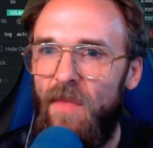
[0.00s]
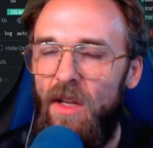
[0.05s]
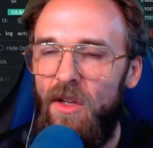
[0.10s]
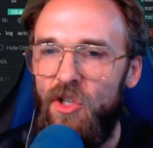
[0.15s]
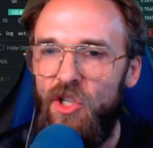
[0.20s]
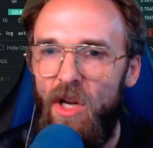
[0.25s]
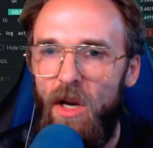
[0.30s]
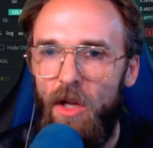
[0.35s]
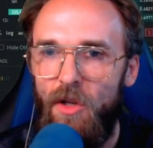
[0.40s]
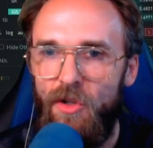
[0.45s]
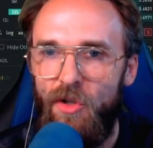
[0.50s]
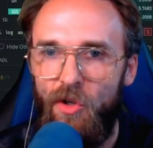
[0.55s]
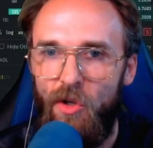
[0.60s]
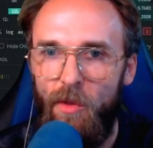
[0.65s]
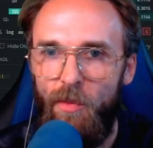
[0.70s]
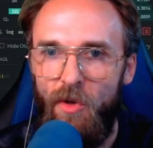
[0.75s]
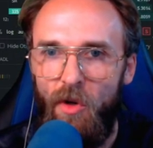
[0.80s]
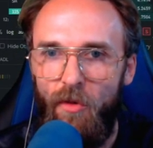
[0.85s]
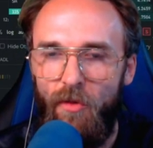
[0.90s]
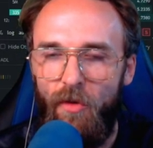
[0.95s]
Shout out to
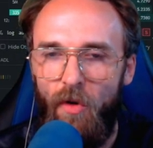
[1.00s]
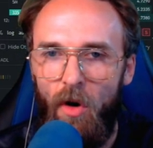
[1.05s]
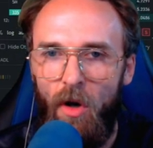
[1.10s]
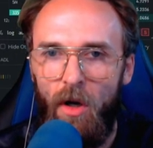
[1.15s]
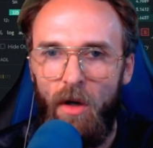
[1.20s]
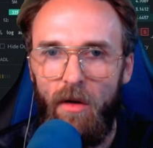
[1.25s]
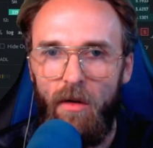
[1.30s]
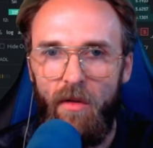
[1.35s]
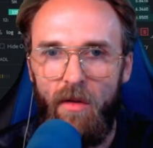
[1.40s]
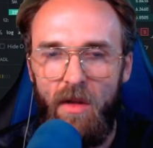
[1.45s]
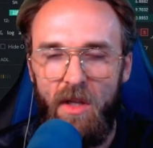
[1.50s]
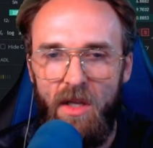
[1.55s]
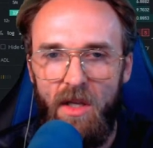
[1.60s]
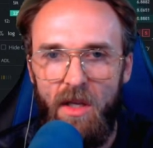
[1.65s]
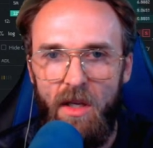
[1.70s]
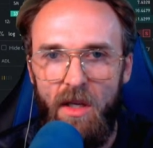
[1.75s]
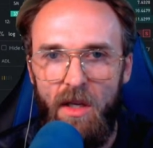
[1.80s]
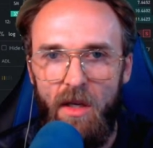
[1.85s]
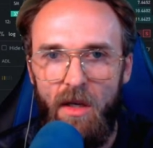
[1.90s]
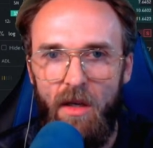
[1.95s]
Crypto Fart.
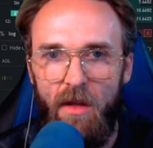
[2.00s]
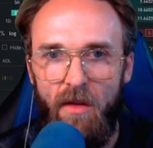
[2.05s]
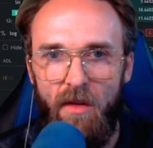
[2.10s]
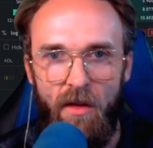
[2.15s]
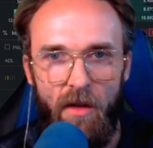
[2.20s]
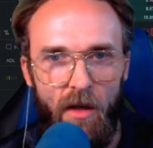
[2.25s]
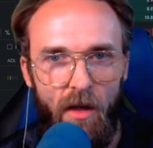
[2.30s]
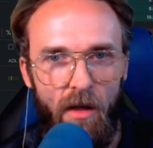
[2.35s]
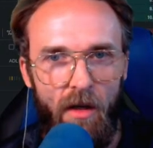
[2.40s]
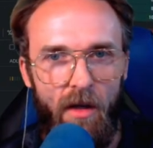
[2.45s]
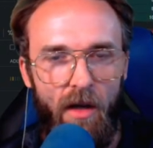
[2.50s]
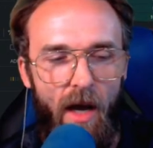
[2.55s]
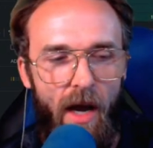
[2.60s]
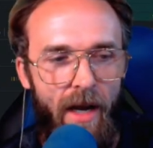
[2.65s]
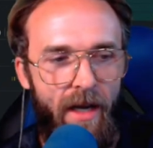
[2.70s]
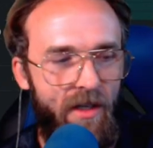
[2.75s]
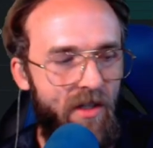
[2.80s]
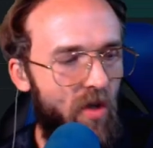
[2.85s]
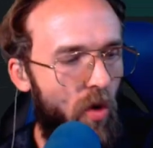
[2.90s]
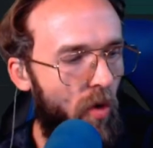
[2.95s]
The, the, I
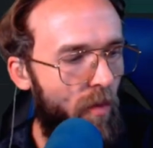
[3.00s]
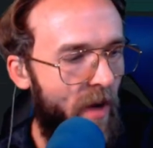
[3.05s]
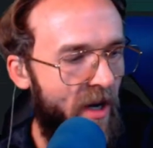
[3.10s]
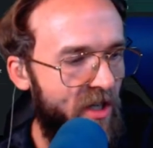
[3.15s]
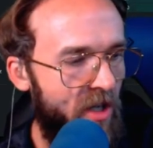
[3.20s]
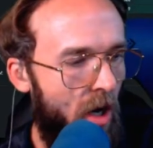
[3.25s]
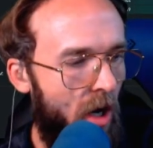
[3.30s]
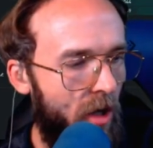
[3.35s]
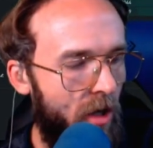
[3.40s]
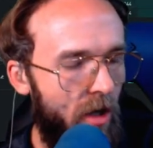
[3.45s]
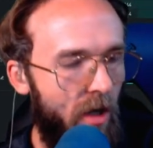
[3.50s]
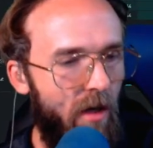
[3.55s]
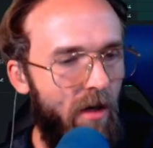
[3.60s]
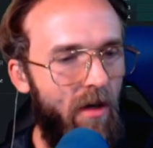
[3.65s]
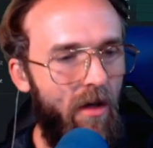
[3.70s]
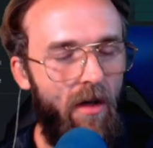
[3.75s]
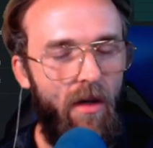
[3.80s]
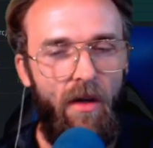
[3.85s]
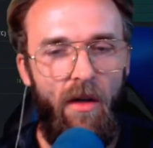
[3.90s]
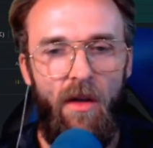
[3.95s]
had told my daughter,
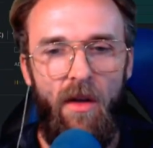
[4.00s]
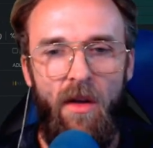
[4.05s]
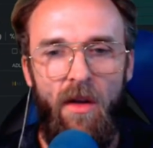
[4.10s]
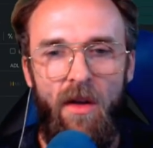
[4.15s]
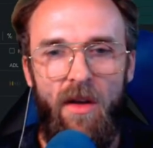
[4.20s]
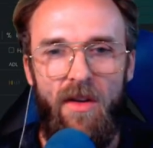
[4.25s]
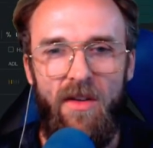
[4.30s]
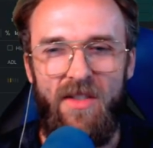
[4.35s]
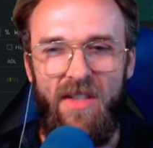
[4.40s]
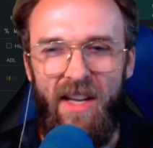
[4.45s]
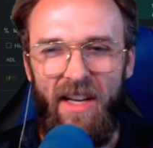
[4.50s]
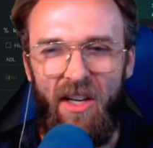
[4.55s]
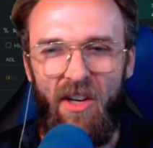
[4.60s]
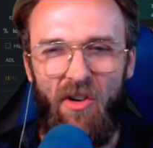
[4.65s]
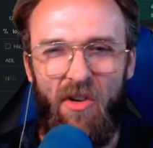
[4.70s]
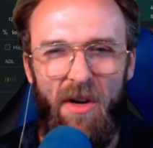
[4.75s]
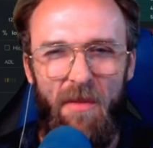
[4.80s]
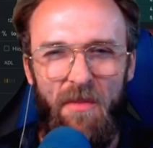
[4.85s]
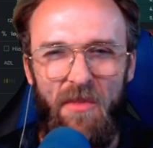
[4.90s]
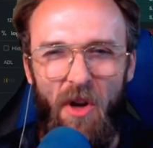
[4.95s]
I was like,
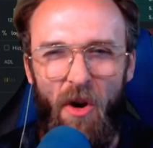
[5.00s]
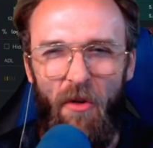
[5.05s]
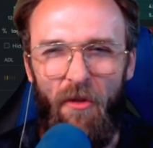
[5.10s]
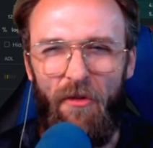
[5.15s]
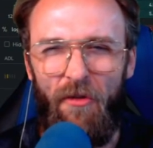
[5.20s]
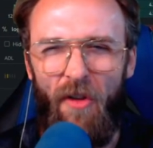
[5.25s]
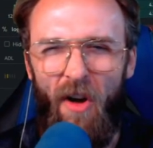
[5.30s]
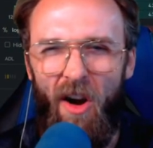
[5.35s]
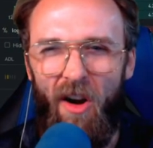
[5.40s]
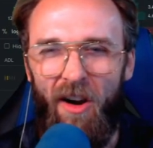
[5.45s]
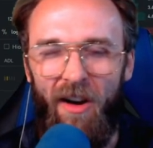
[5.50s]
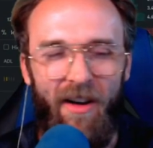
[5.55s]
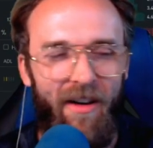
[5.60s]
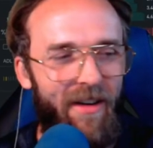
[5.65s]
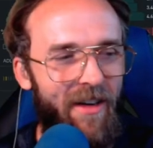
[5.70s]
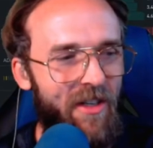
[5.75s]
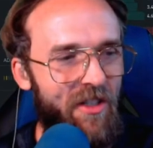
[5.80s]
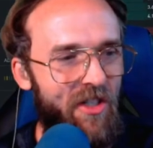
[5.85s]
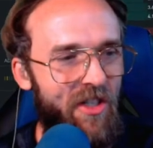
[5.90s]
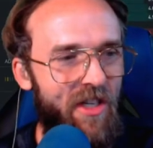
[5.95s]
Crypto Fart,
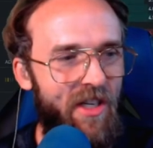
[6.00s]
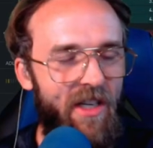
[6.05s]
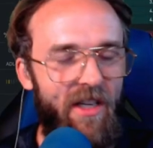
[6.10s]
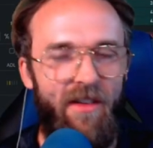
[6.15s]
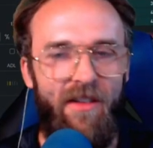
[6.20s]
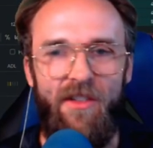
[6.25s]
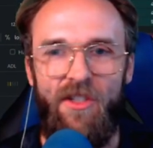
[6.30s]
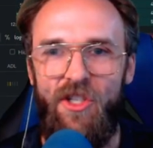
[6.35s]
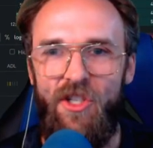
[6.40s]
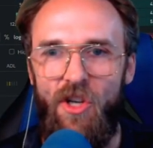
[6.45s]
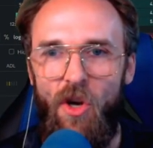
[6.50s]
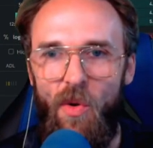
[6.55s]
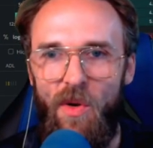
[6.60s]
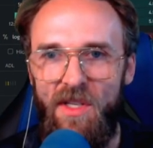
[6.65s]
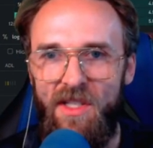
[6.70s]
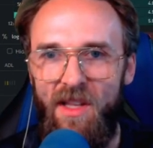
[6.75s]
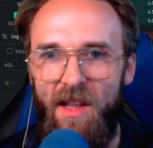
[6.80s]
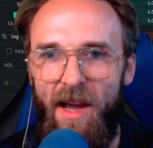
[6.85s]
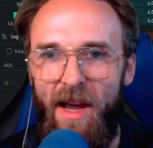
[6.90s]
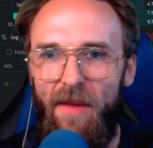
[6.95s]
and she, she
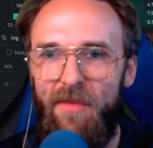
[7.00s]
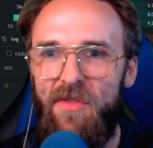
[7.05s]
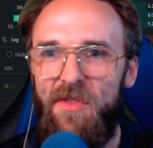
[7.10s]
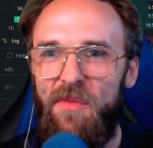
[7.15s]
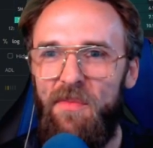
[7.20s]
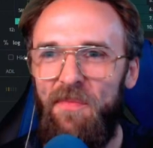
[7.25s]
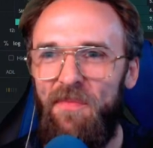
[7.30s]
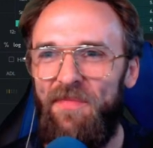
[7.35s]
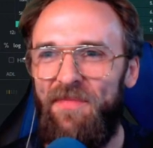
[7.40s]
always laughs.